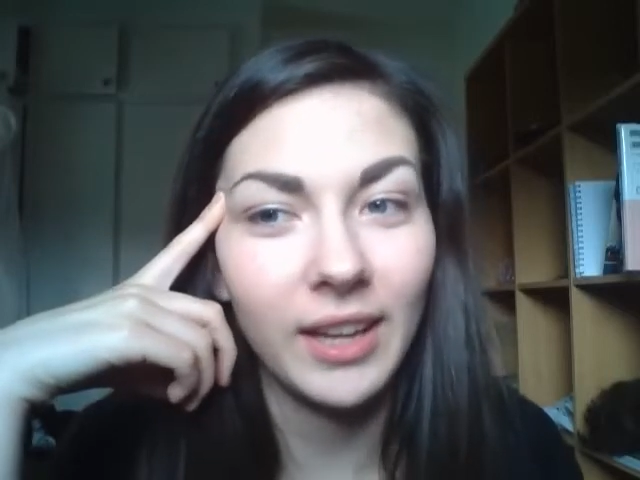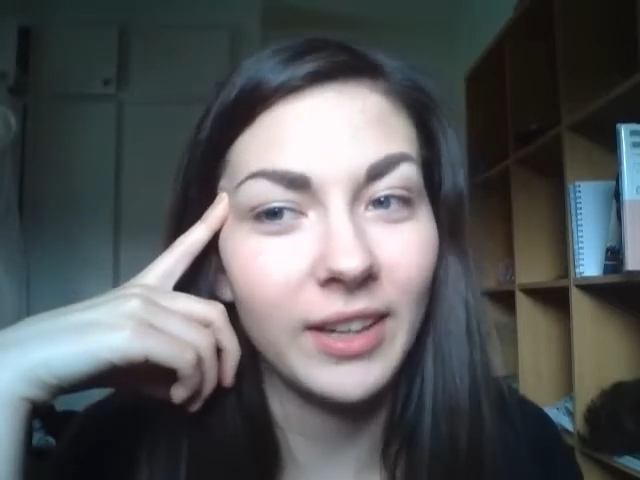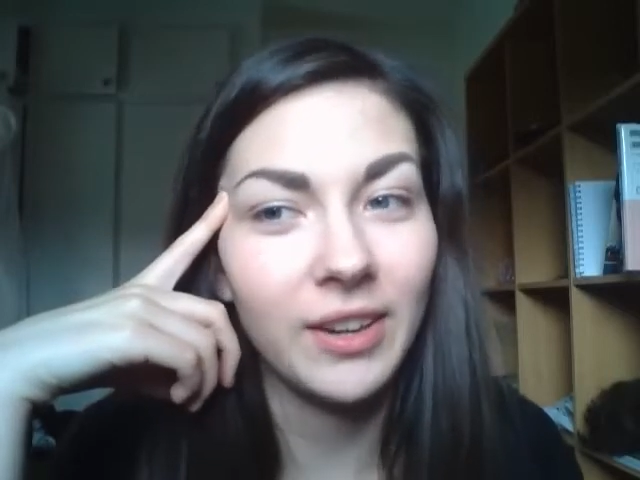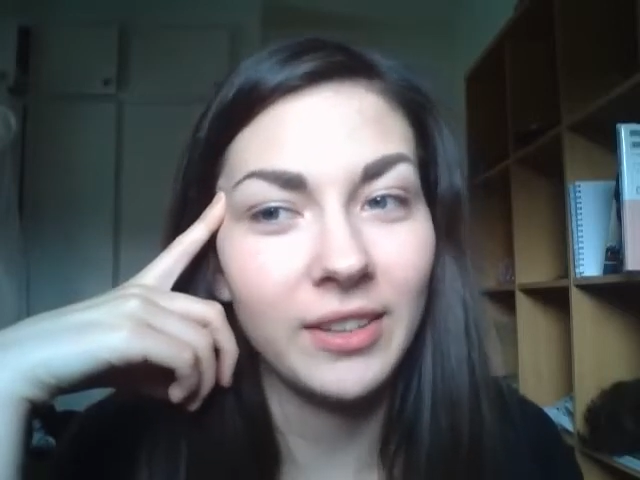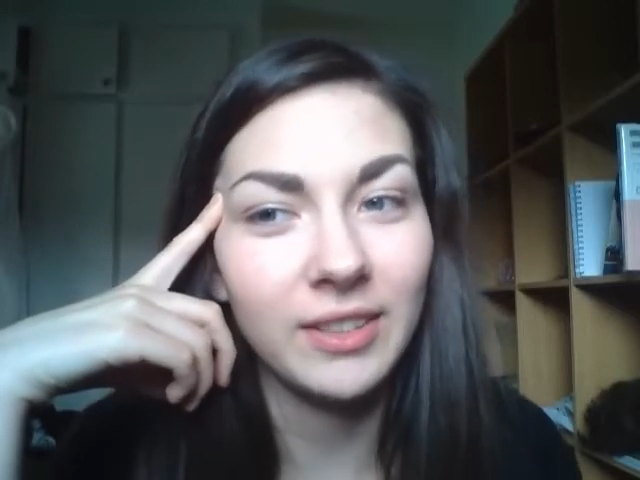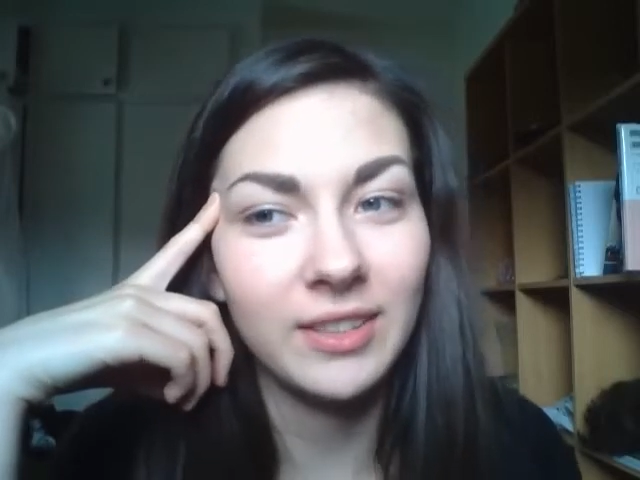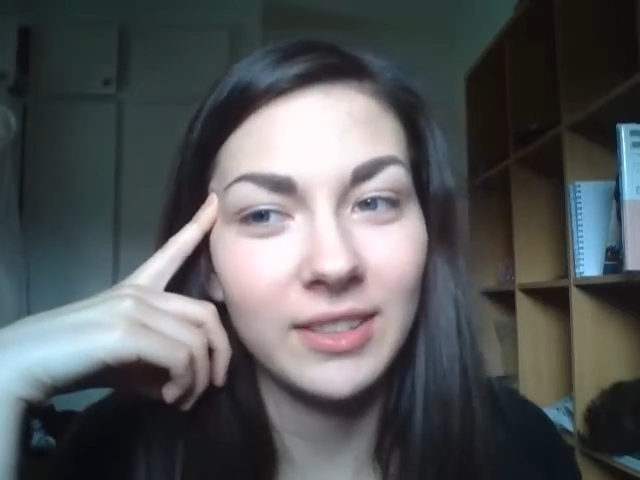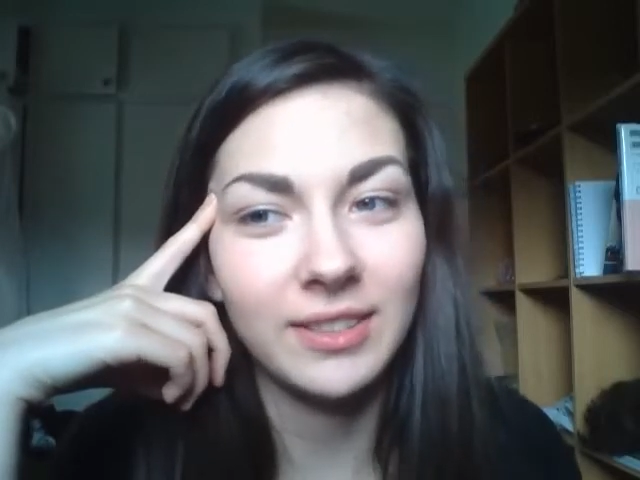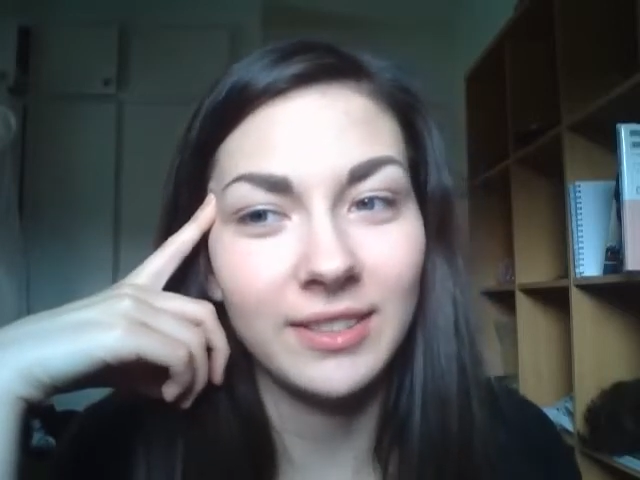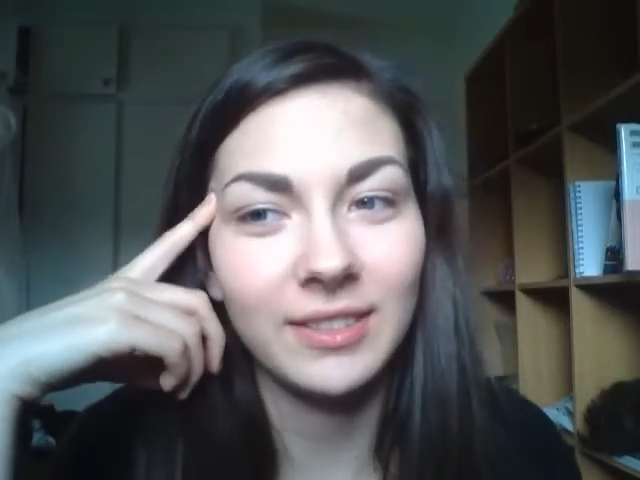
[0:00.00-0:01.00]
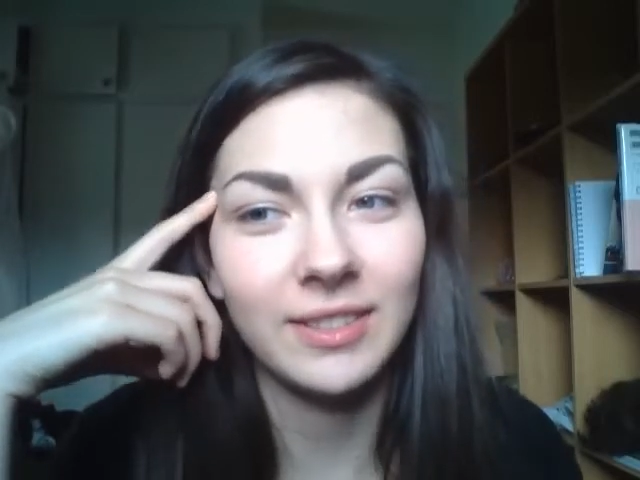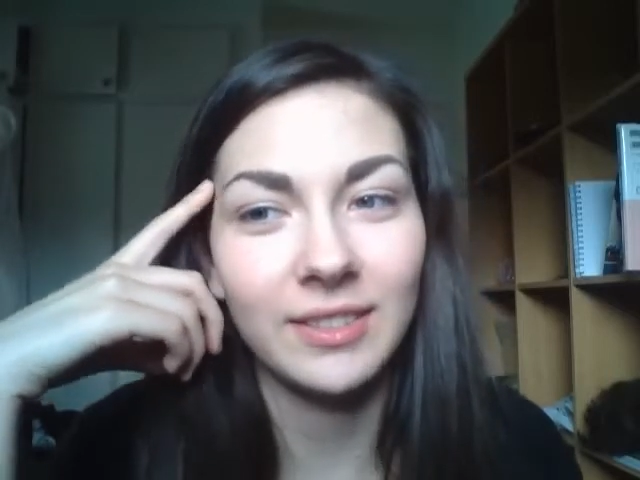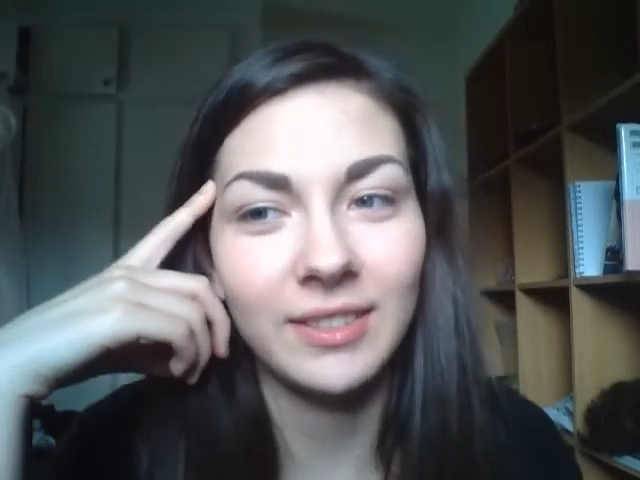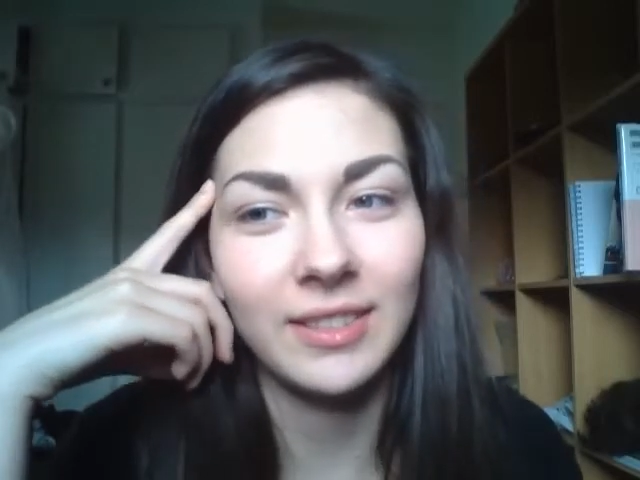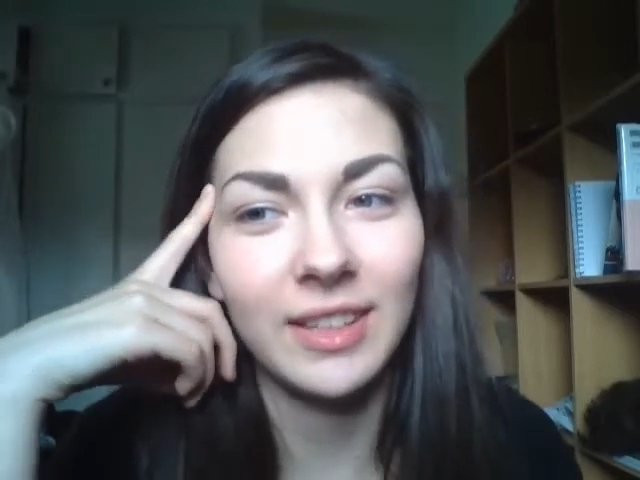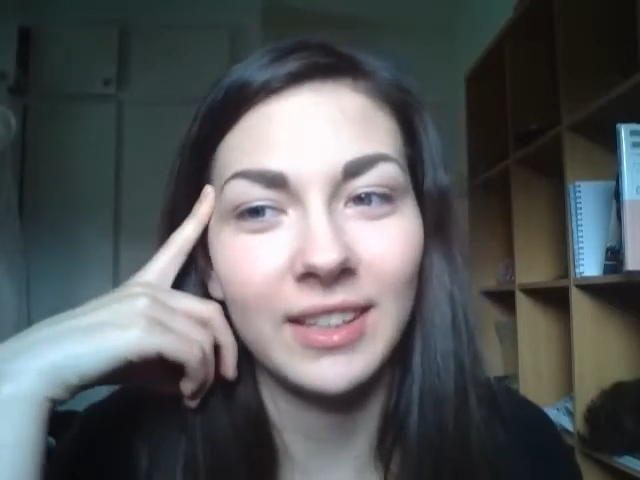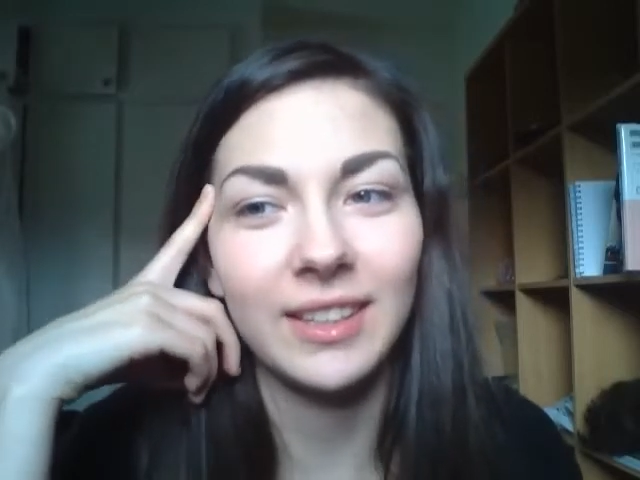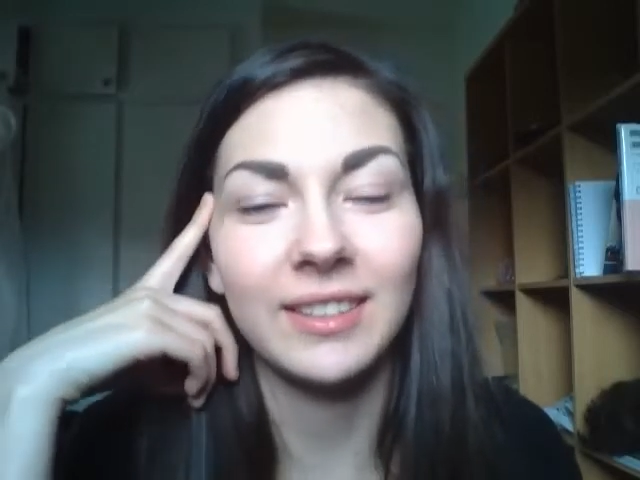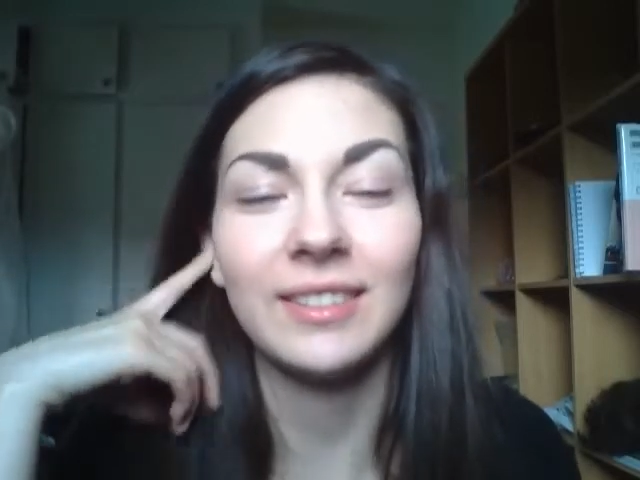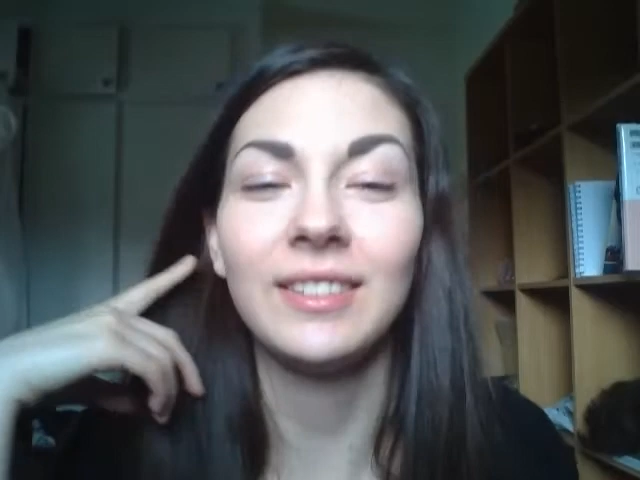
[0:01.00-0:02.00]
I can't,
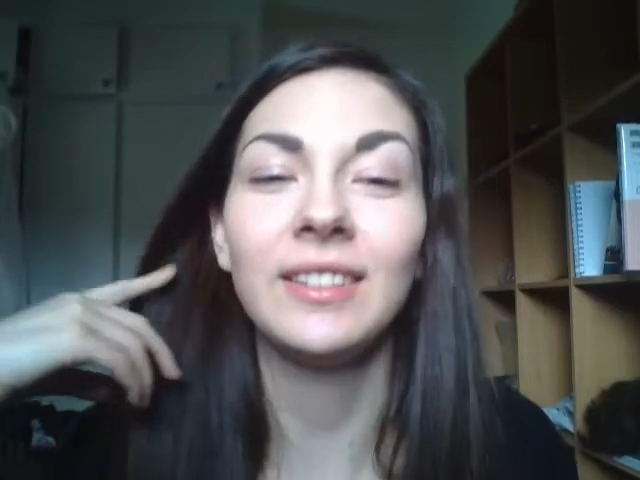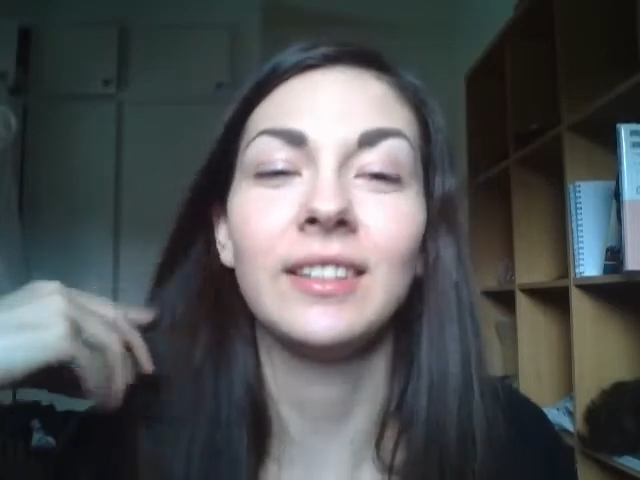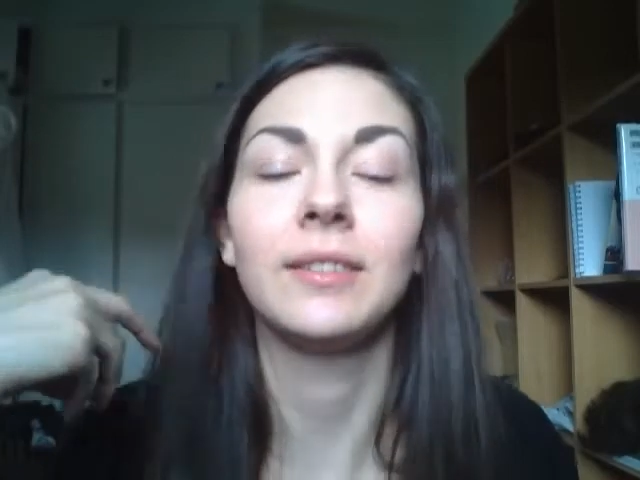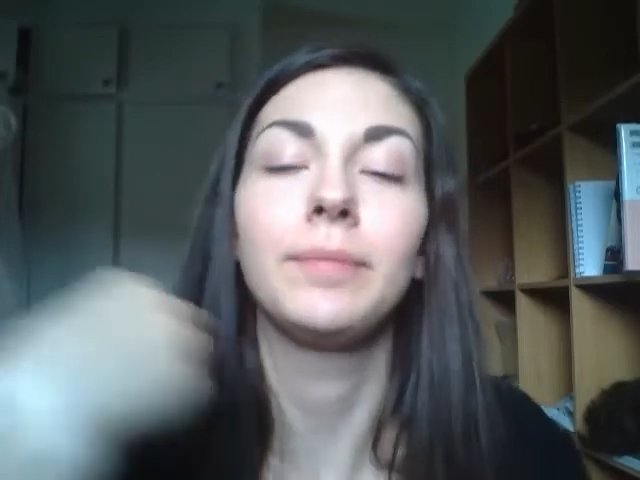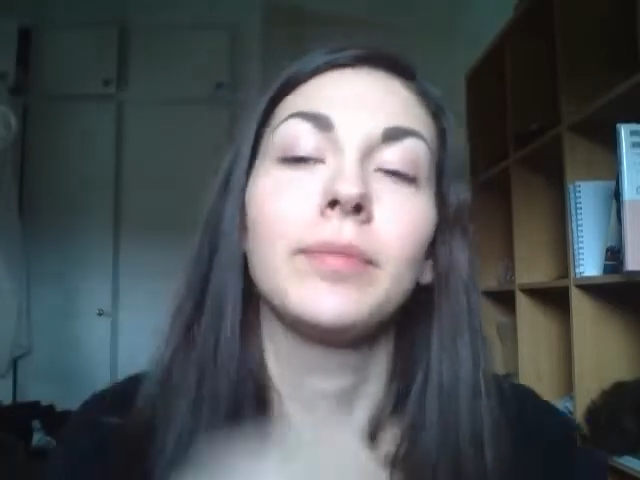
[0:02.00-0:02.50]
like, oh.